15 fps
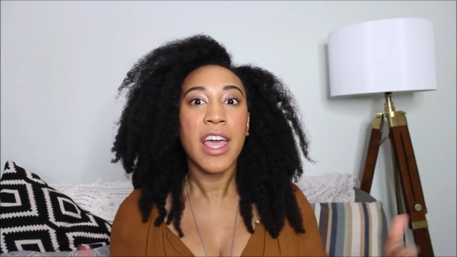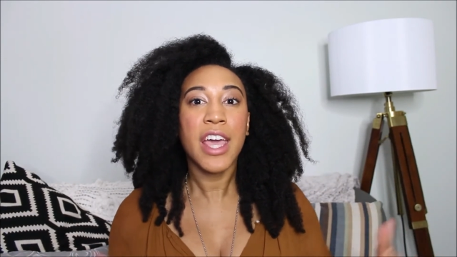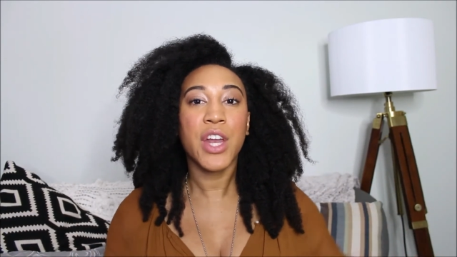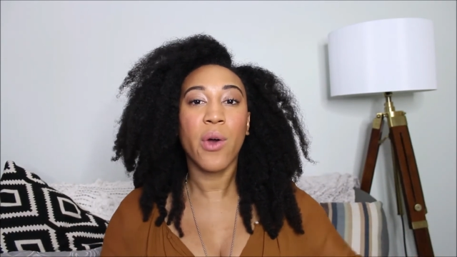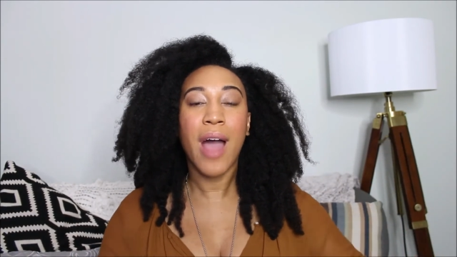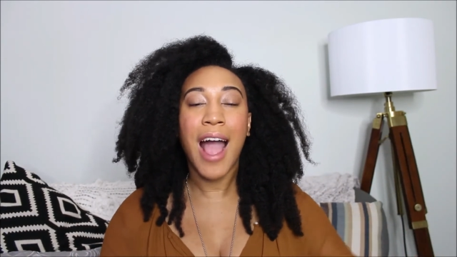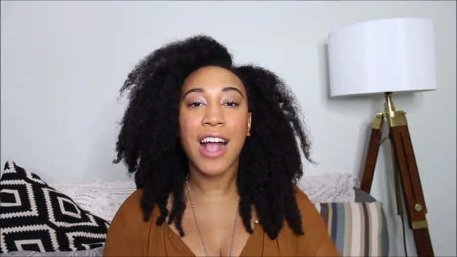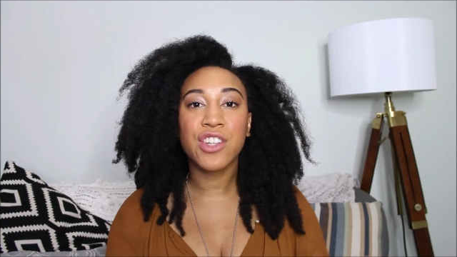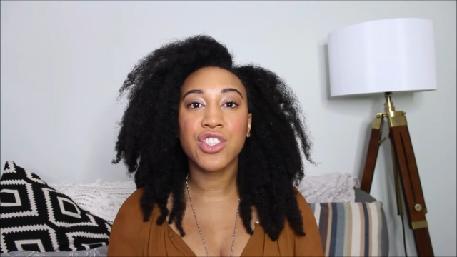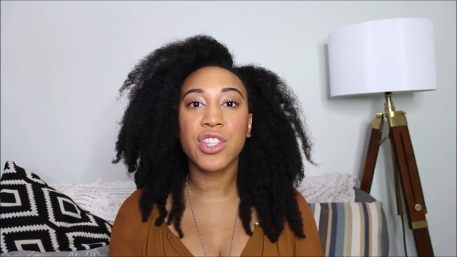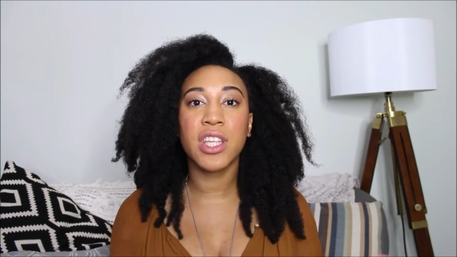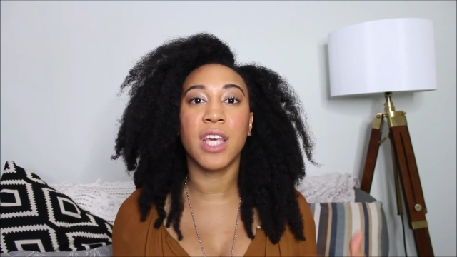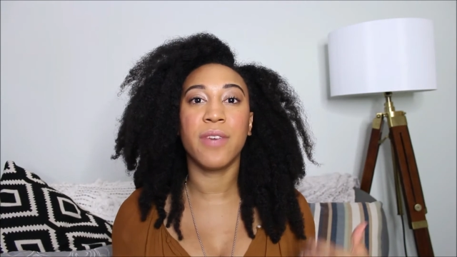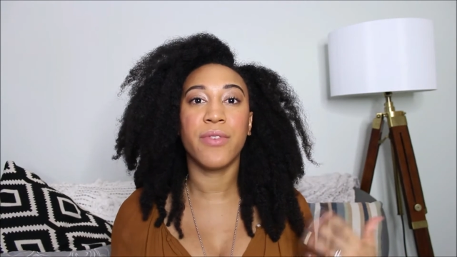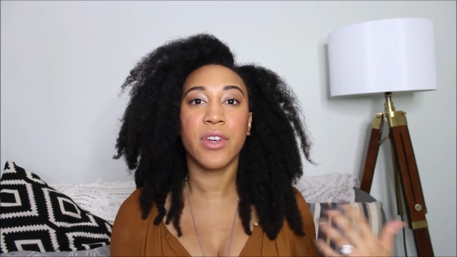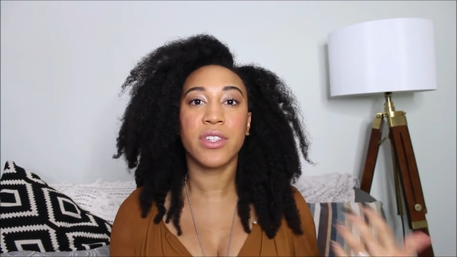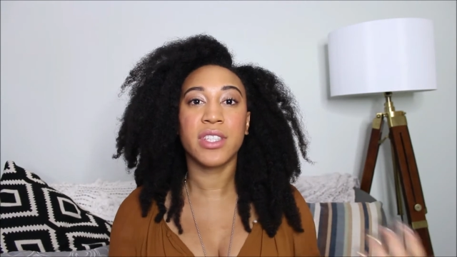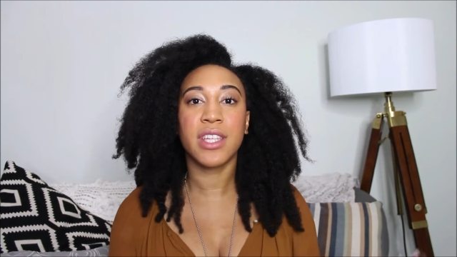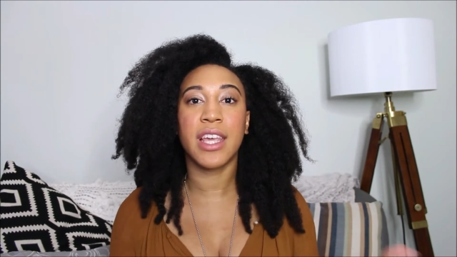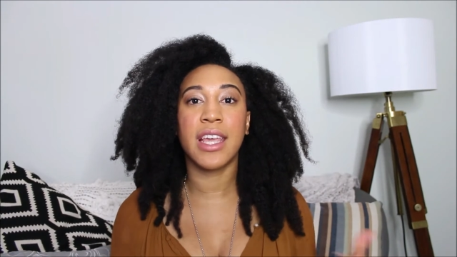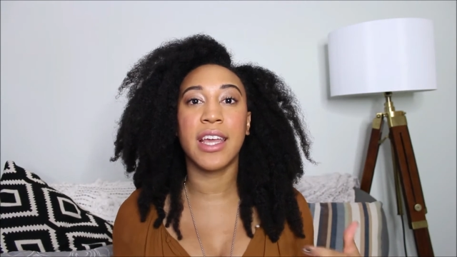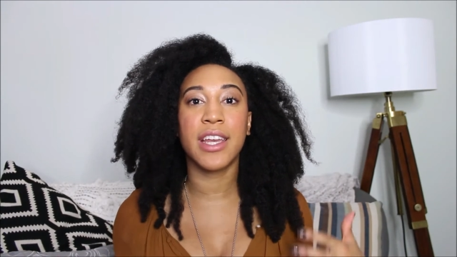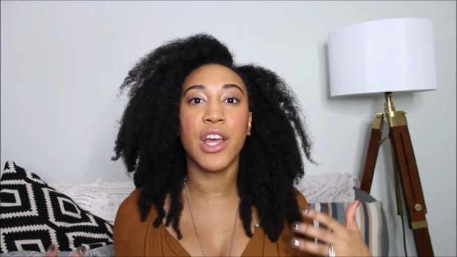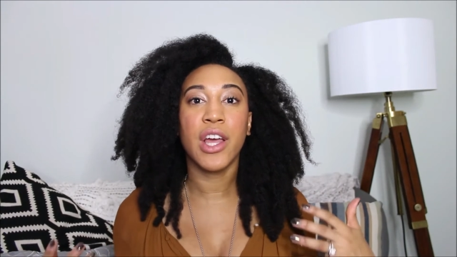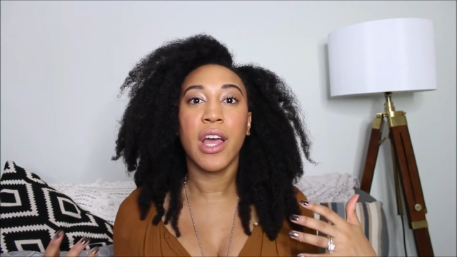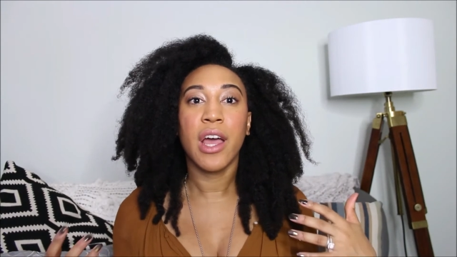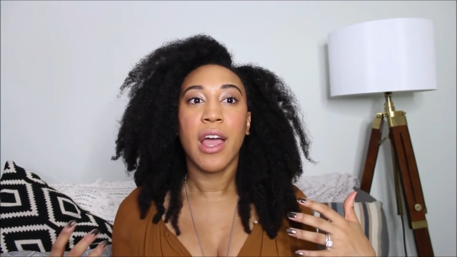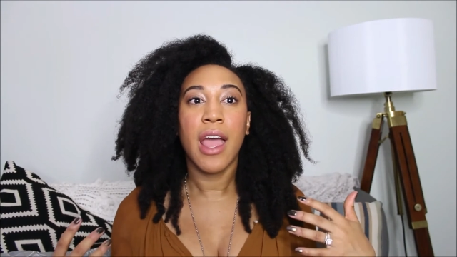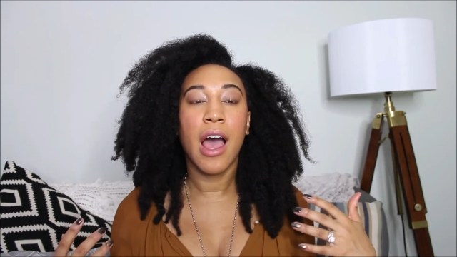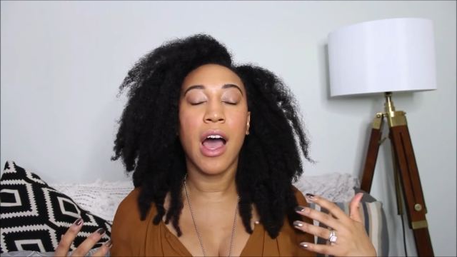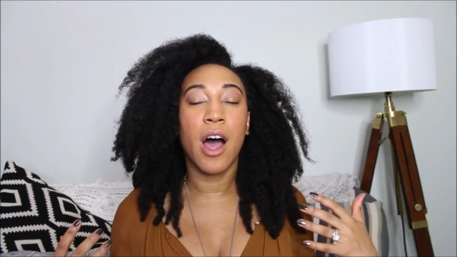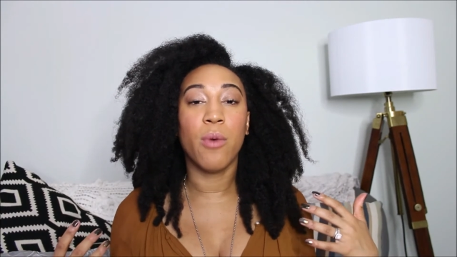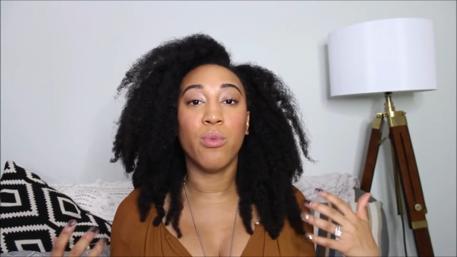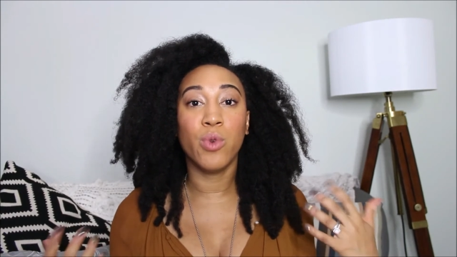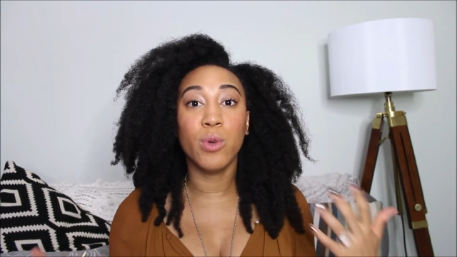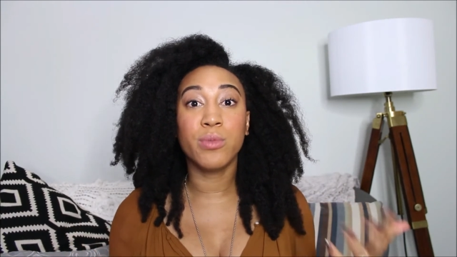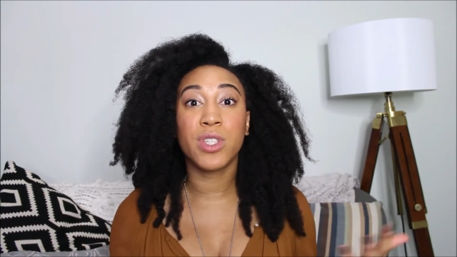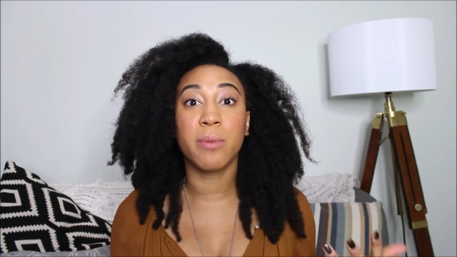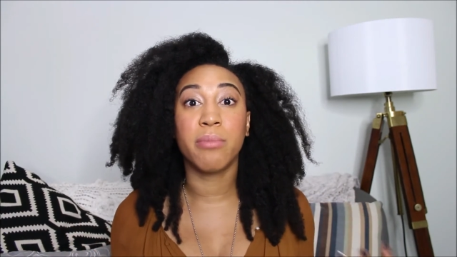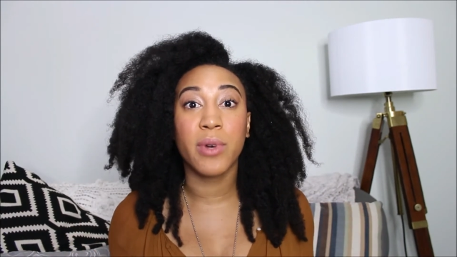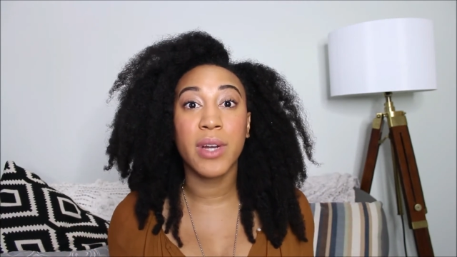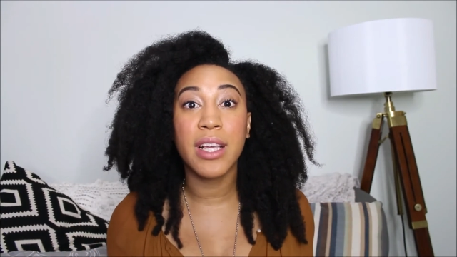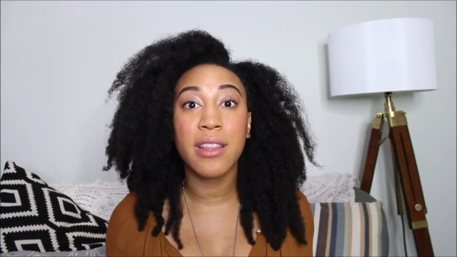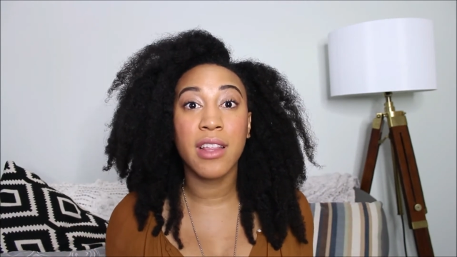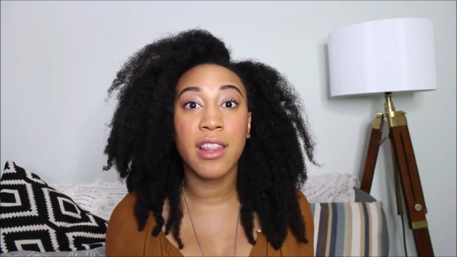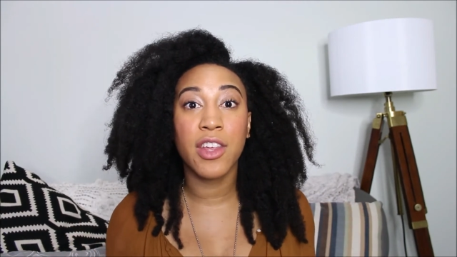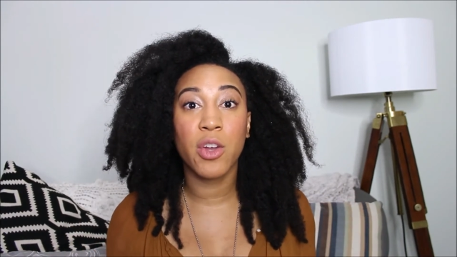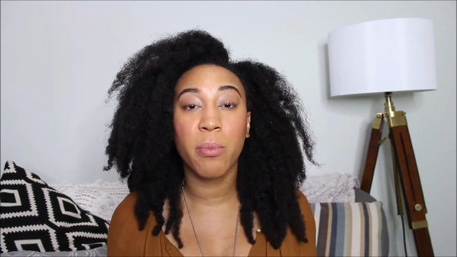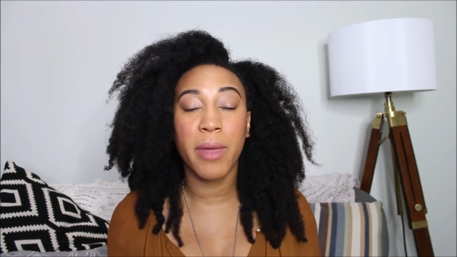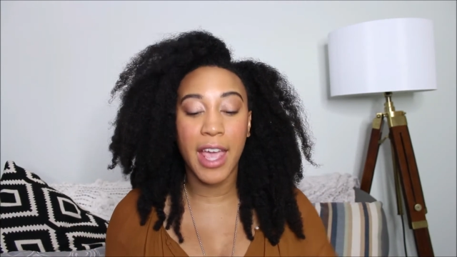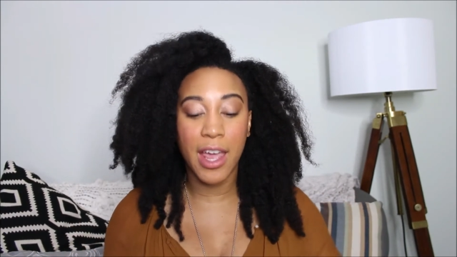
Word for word: it'll actually give your skin room to breathe a little bit